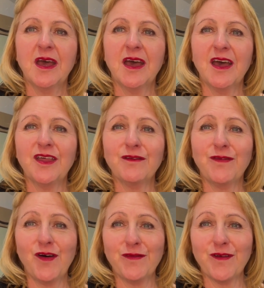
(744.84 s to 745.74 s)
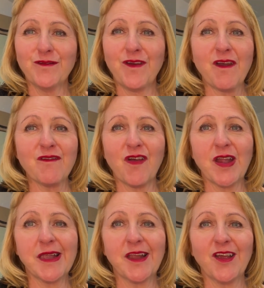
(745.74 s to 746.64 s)
the forefront very,
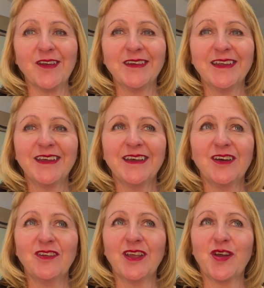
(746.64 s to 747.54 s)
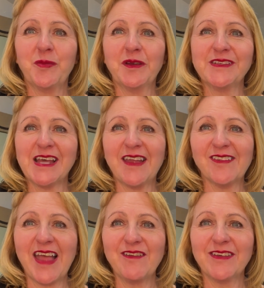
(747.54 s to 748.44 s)
very soon, only a couple of
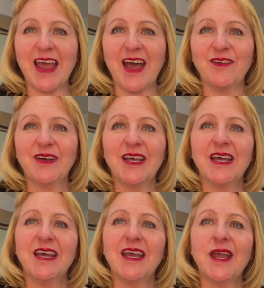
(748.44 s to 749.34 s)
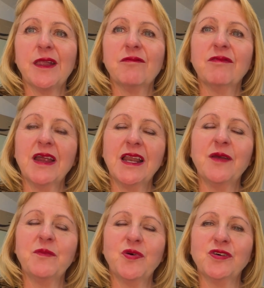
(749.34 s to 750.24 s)
days left now. It's really
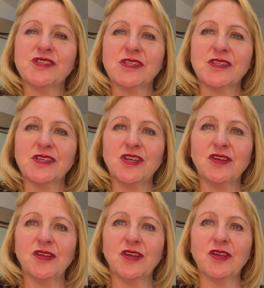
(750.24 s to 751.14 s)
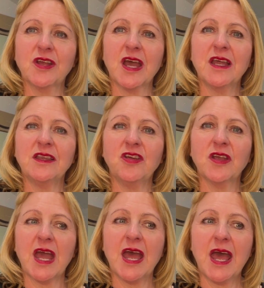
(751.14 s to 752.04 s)
important that you look and you
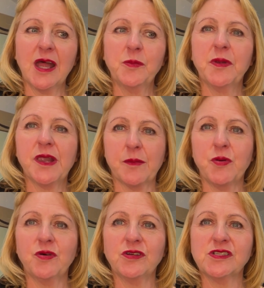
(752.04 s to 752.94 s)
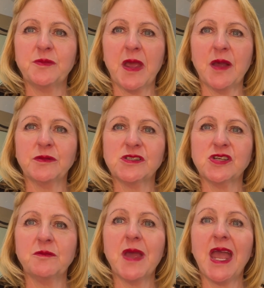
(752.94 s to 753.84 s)
get help and support to be able
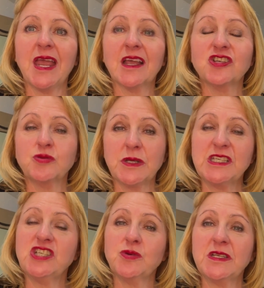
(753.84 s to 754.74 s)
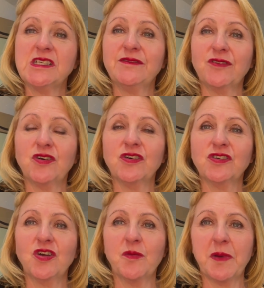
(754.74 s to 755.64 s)
to make 2024
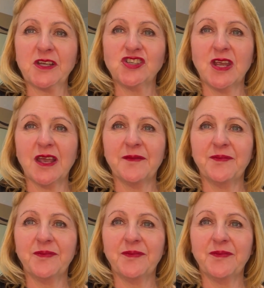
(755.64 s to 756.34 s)
your best year.